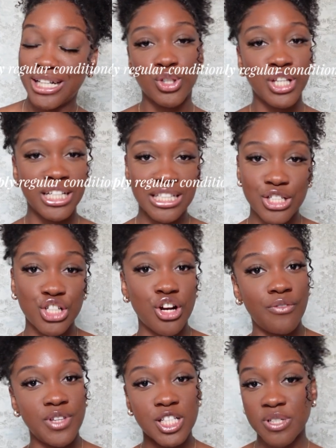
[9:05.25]
So the conditioner
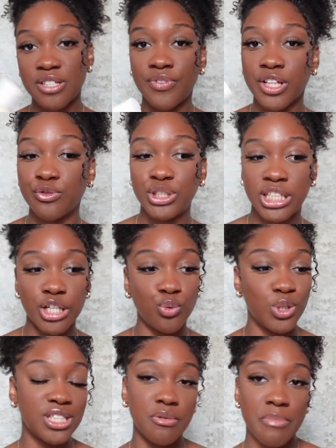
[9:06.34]
of this specific routine
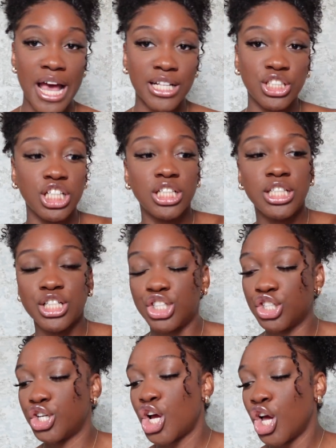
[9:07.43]
was the matching
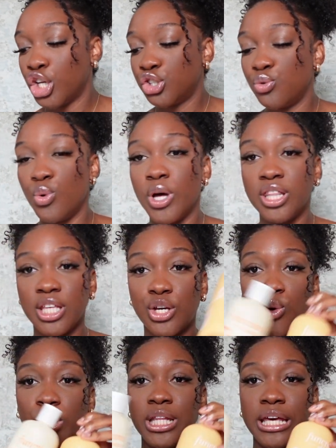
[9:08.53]
conditioner to the
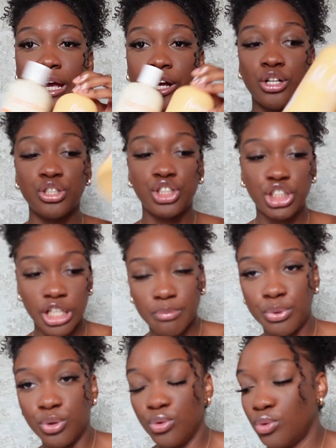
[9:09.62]
Coily Hair
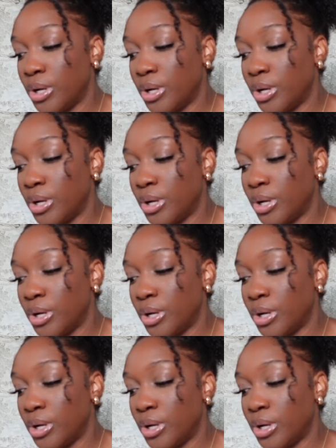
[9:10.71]
shampoo,